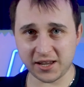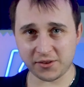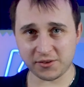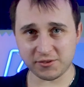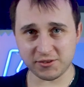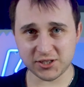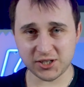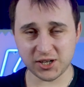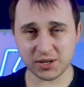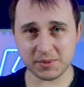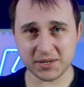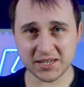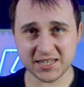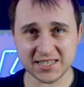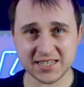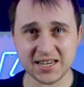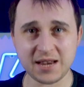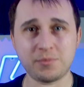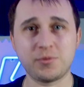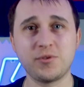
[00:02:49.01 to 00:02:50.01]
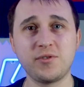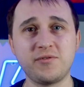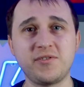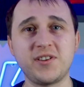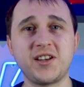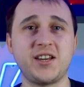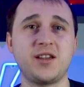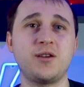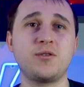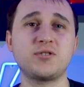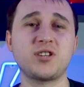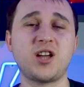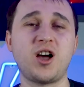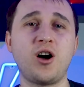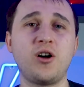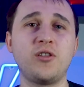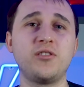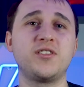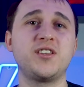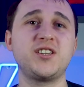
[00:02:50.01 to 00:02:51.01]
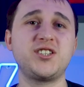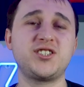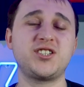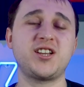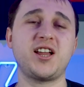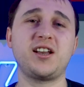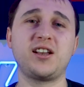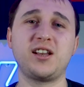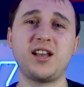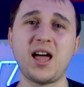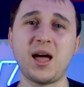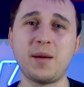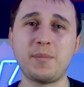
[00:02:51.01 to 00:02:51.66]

Now, there is going to be separate videos on this channel